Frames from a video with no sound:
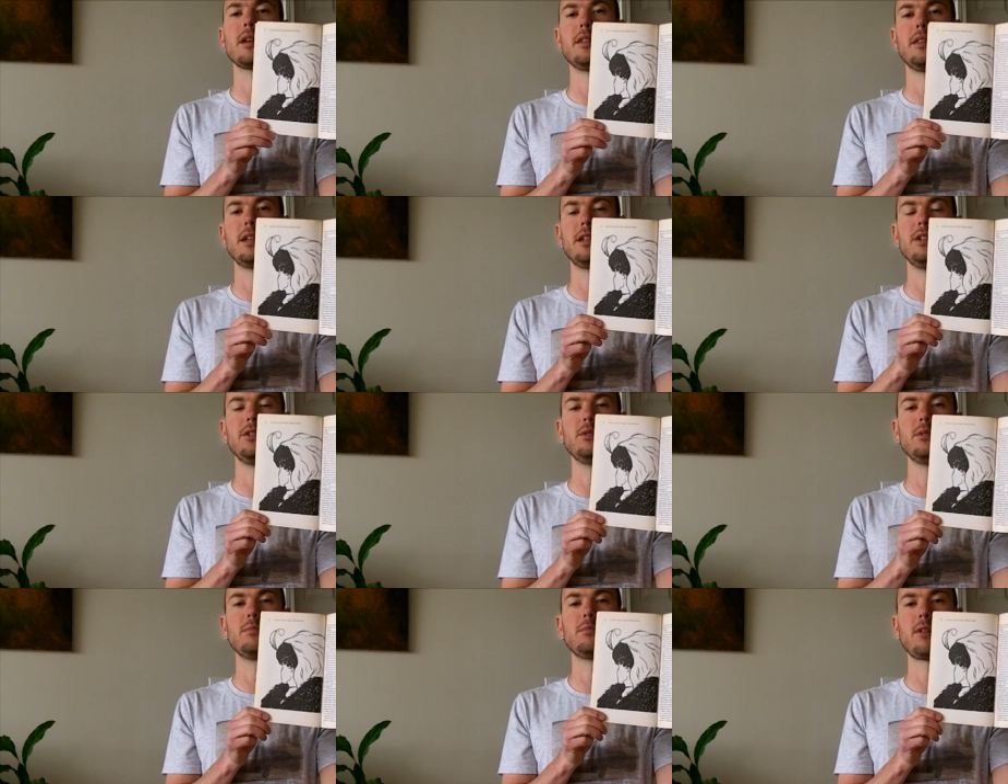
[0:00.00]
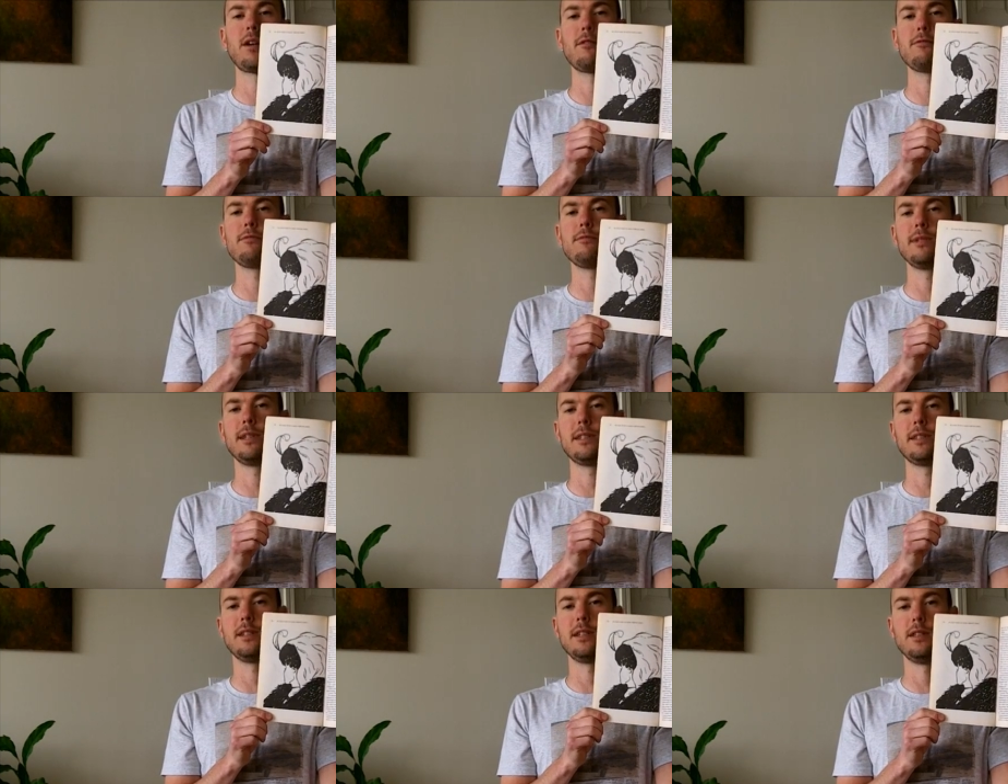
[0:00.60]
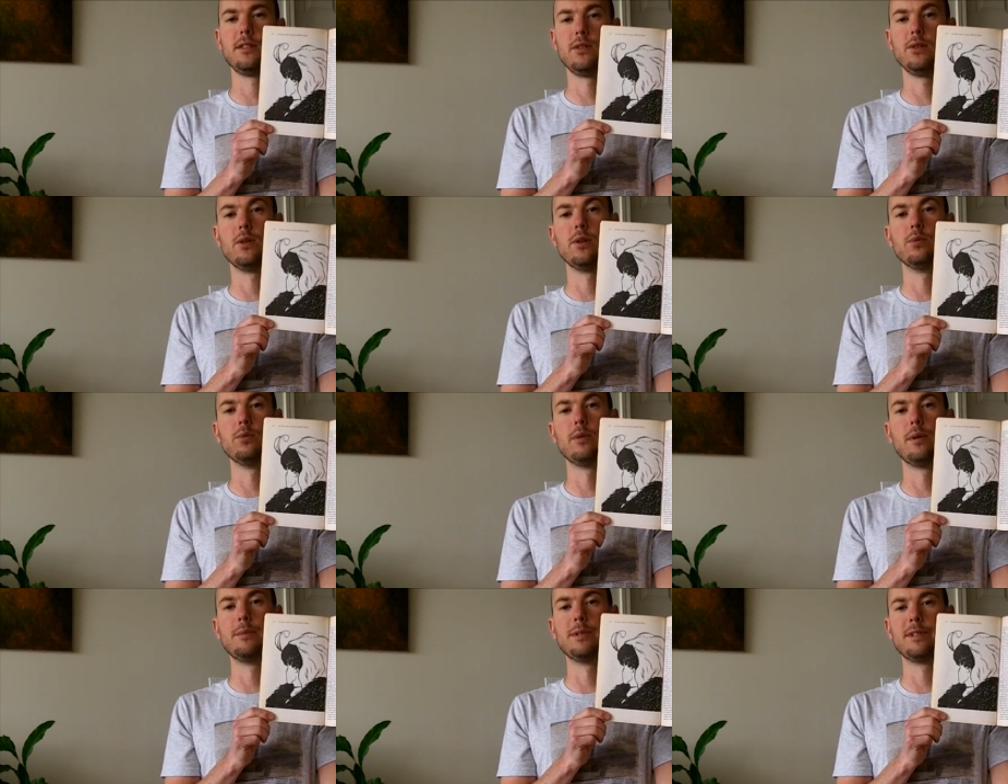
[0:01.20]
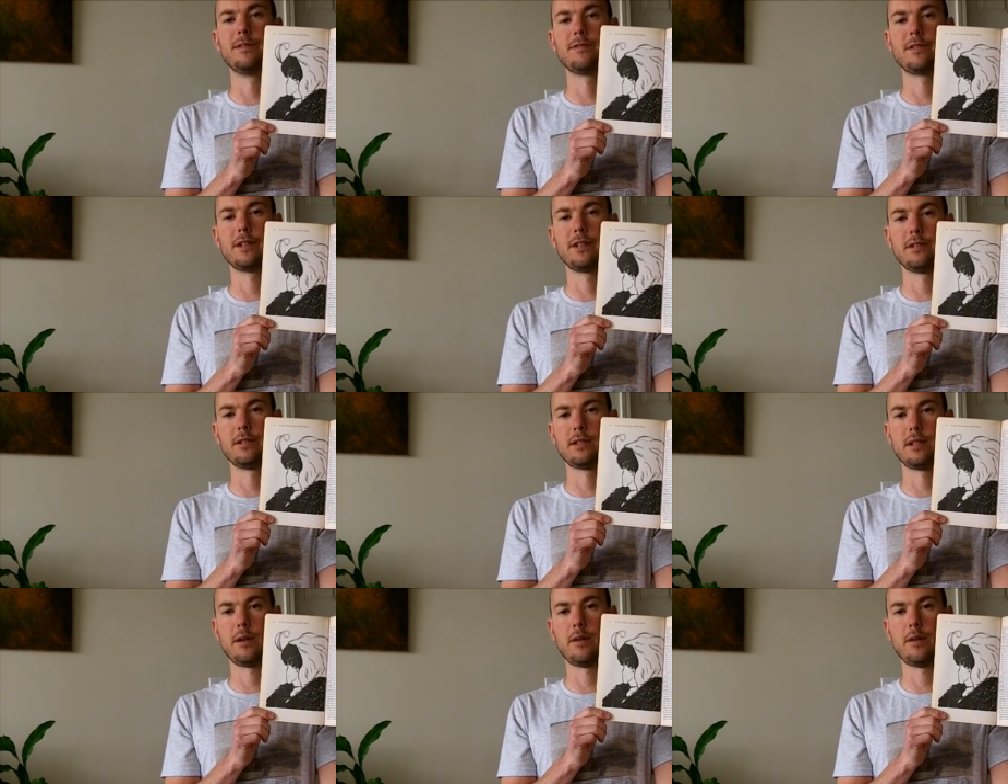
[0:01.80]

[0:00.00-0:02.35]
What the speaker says: then you would probably see the old woman first.